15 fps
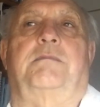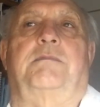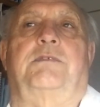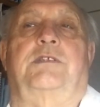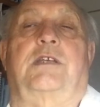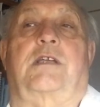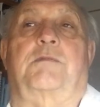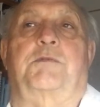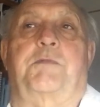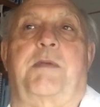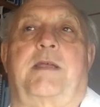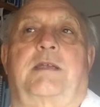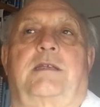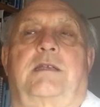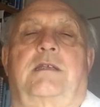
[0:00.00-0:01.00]

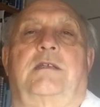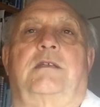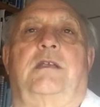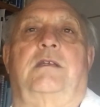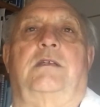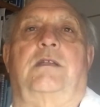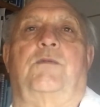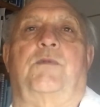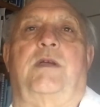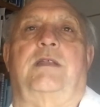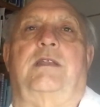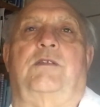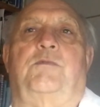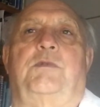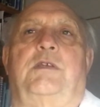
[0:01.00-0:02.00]
circumspect in the way
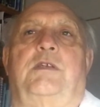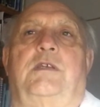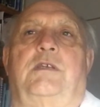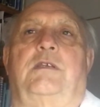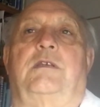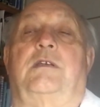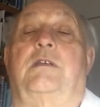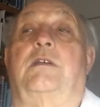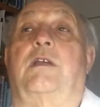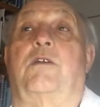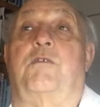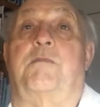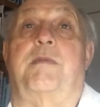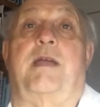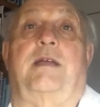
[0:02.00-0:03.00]
that we
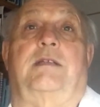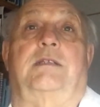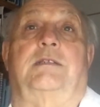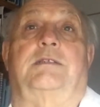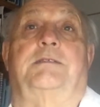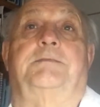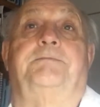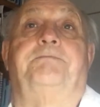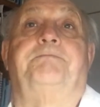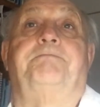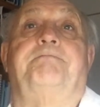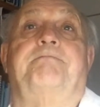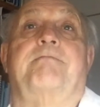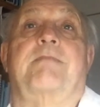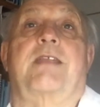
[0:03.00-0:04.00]
go about it.
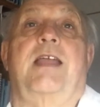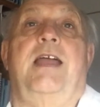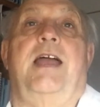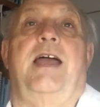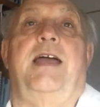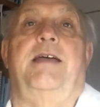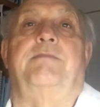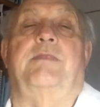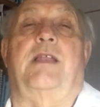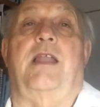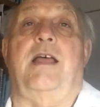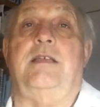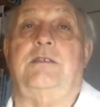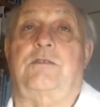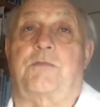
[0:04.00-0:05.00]
The
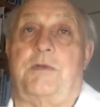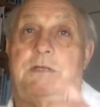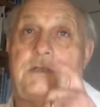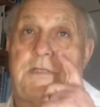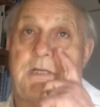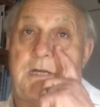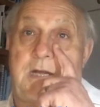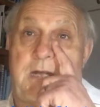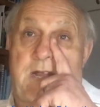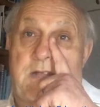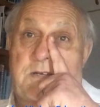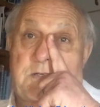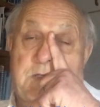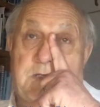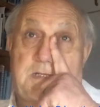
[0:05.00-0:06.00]
last question
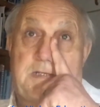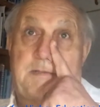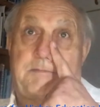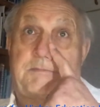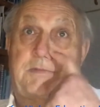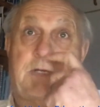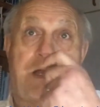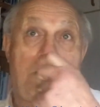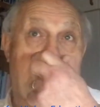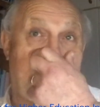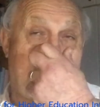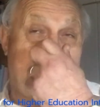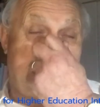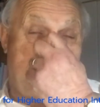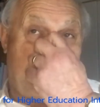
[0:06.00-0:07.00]
around global
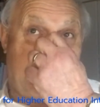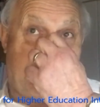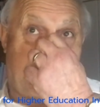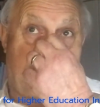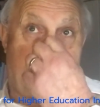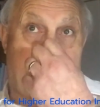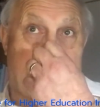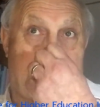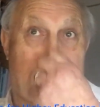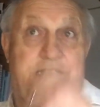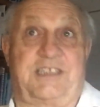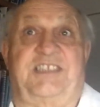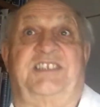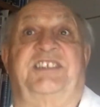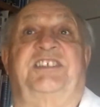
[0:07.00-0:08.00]
learning and global
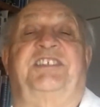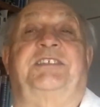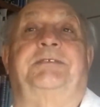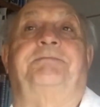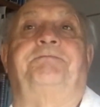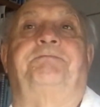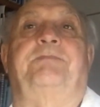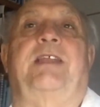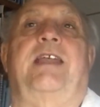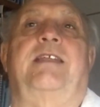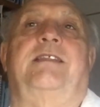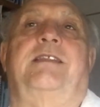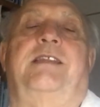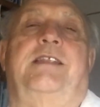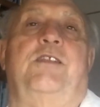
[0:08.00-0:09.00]
citizens
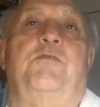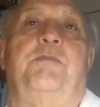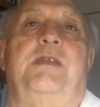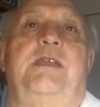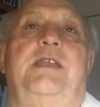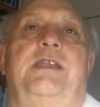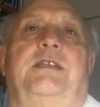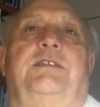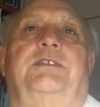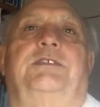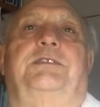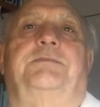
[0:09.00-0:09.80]
and new meanings.